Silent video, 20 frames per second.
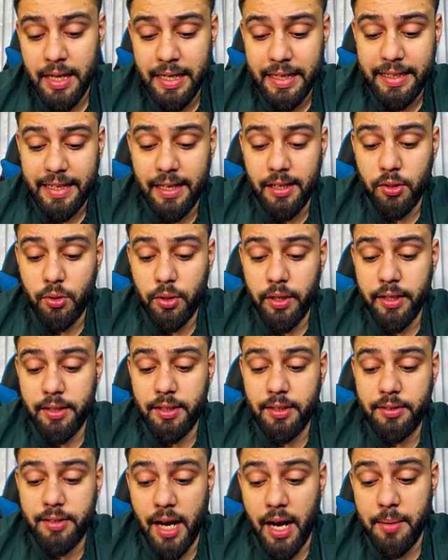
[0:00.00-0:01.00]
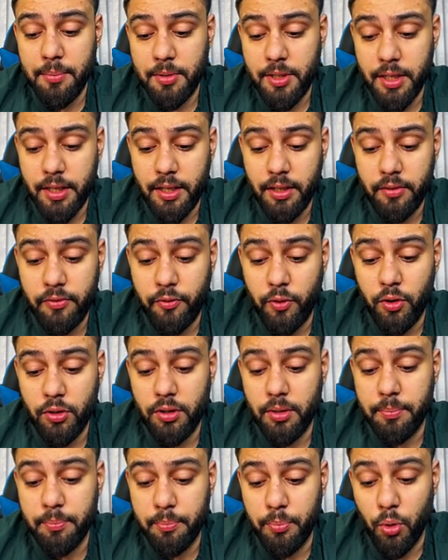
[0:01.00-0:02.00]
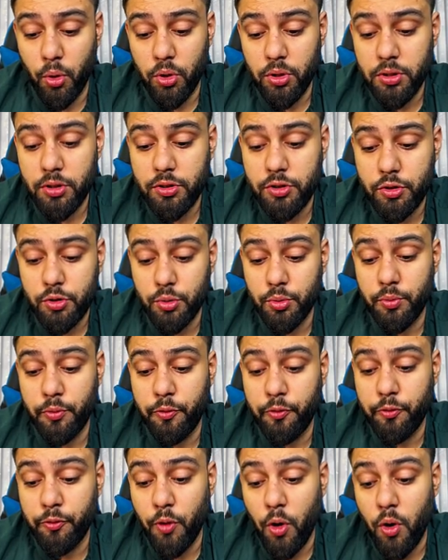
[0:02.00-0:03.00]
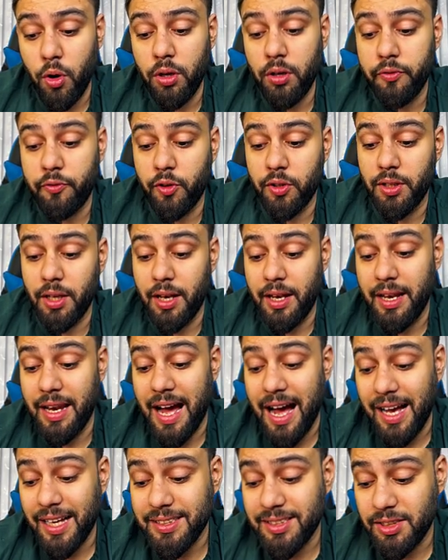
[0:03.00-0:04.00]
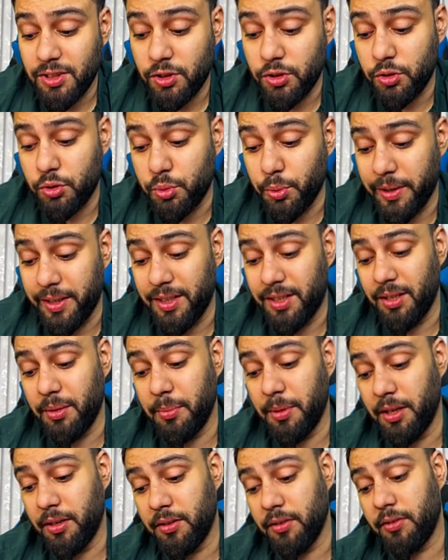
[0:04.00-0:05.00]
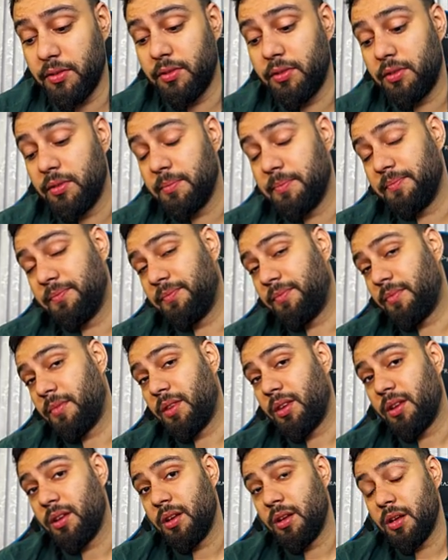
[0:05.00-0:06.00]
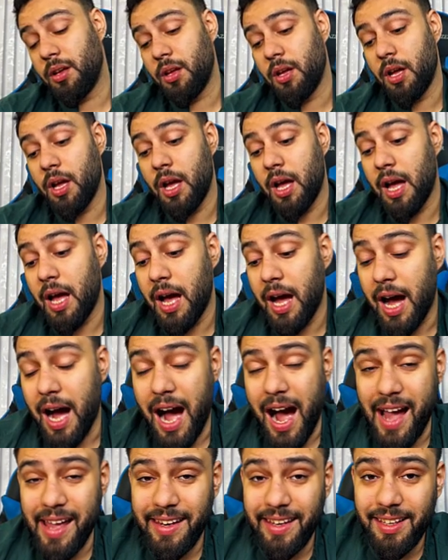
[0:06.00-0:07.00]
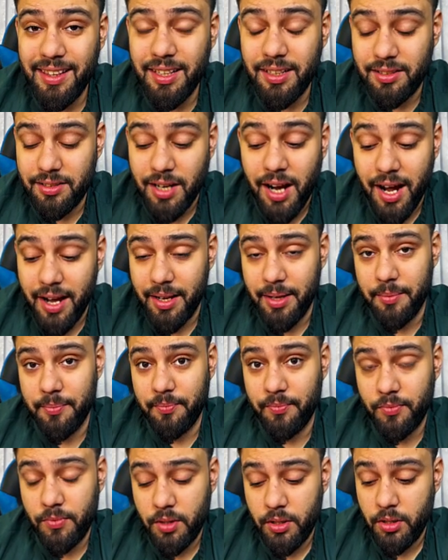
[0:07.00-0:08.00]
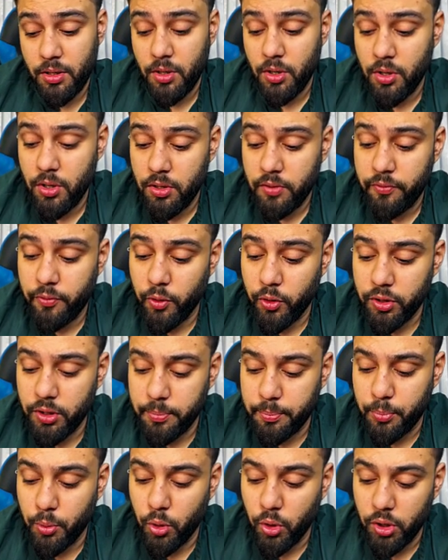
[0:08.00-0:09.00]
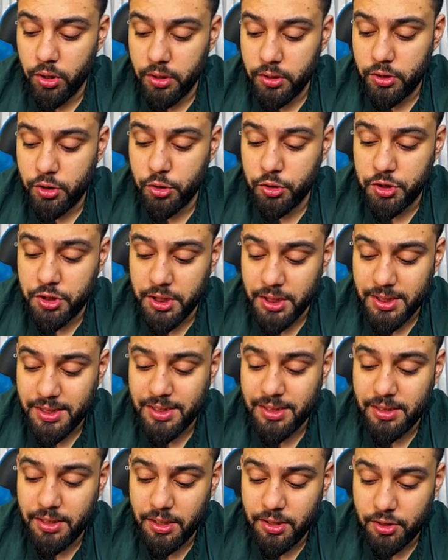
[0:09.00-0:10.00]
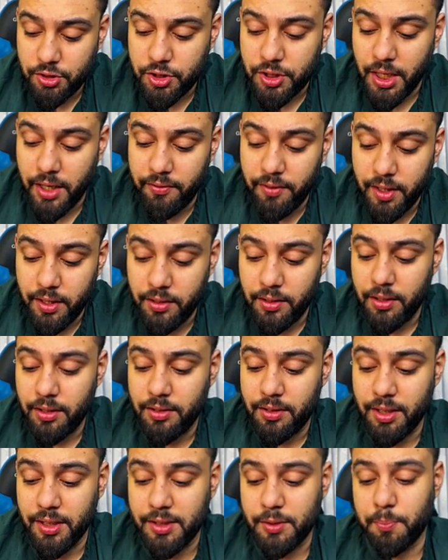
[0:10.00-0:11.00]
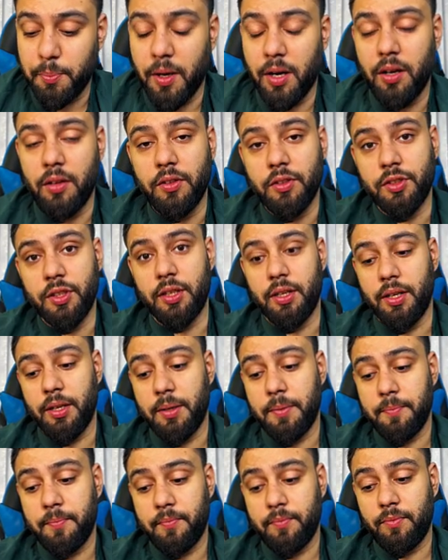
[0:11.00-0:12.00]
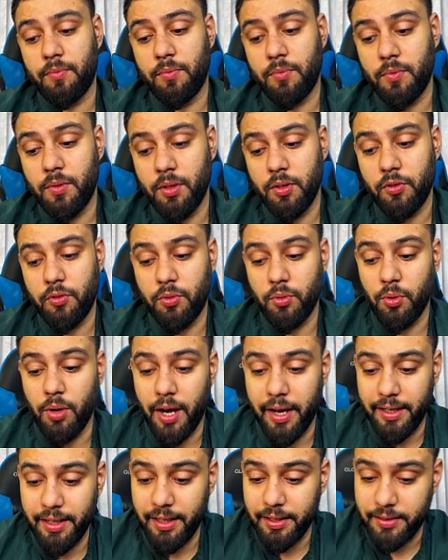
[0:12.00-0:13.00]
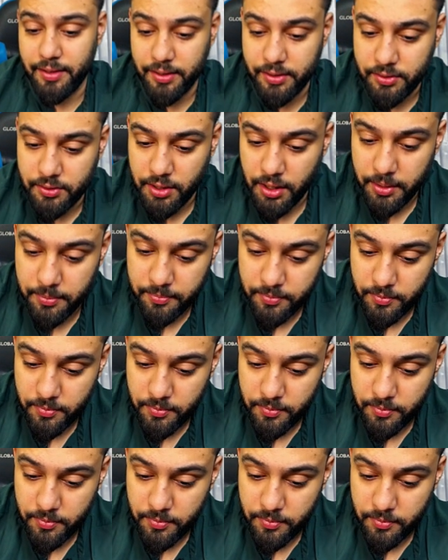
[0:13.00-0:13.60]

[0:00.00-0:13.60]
Calculate the time taken for the ball to fall for the last 20 meters. I need the time for the ball to just traveling this part of the journey. So I need this time.